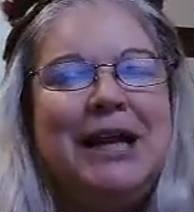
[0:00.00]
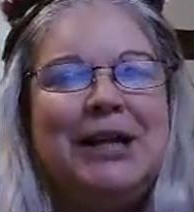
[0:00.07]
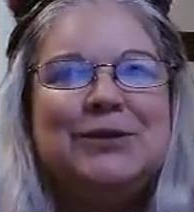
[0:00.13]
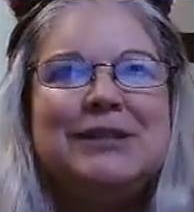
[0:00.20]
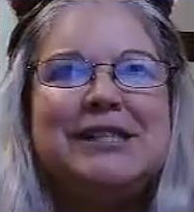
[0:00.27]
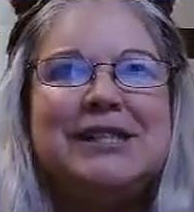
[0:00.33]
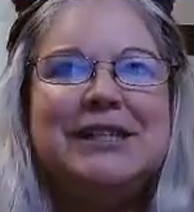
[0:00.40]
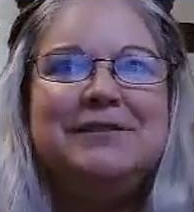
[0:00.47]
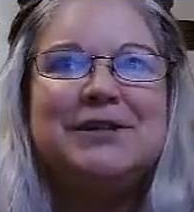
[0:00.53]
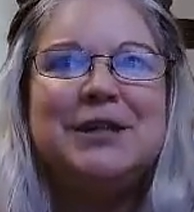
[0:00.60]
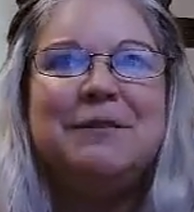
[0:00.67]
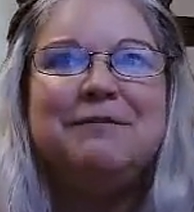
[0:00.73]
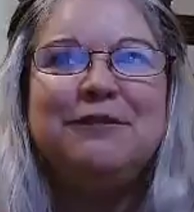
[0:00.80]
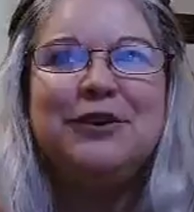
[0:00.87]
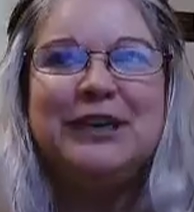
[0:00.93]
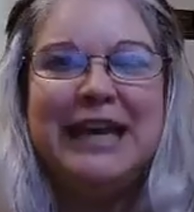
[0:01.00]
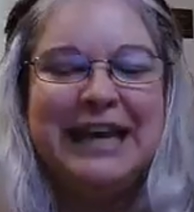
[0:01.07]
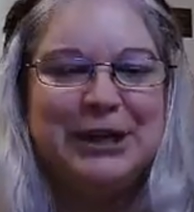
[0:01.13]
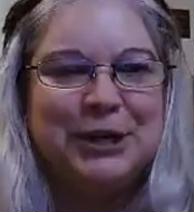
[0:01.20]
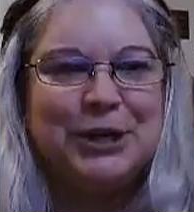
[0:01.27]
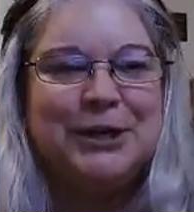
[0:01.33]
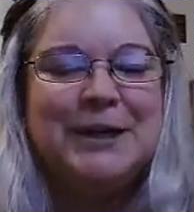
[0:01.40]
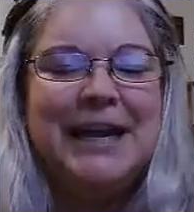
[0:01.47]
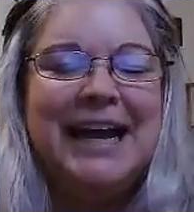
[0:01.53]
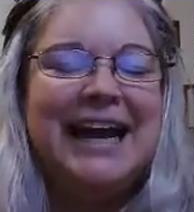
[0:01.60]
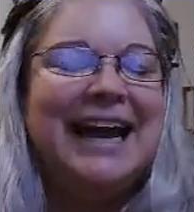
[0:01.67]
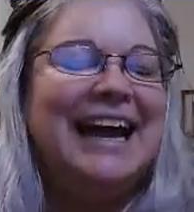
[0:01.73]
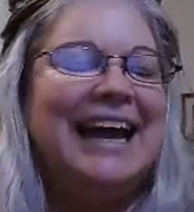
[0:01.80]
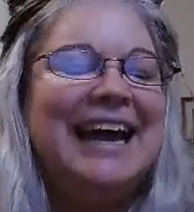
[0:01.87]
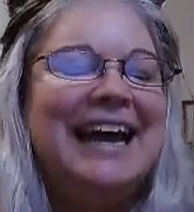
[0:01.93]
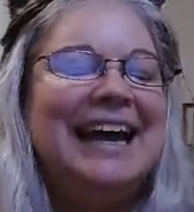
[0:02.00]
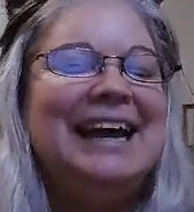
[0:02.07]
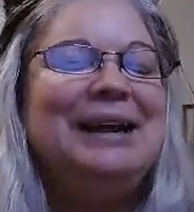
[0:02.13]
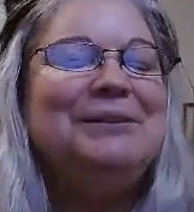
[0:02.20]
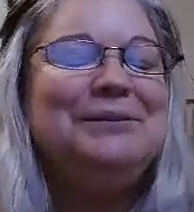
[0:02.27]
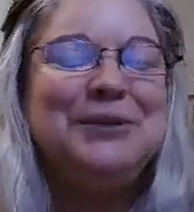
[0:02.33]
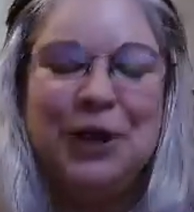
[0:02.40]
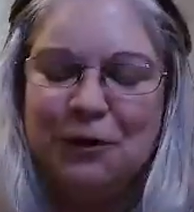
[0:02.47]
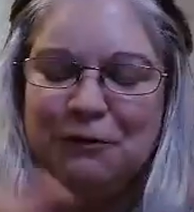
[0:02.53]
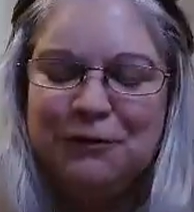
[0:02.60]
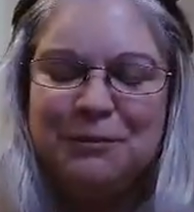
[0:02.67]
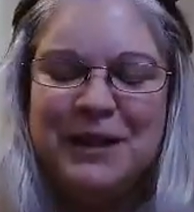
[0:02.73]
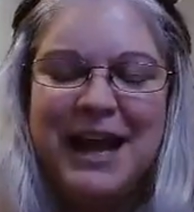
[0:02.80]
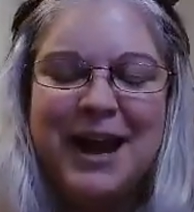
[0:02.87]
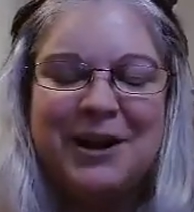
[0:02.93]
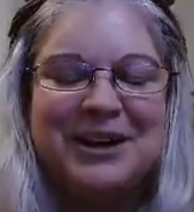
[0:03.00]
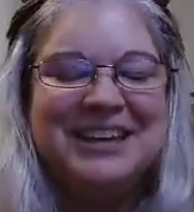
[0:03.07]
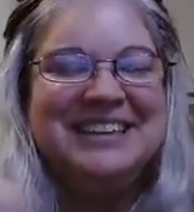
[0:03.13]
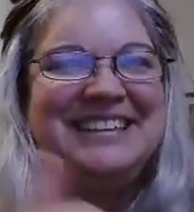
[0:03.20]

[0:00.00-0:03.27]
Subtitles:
Let's leave some for later and go from there.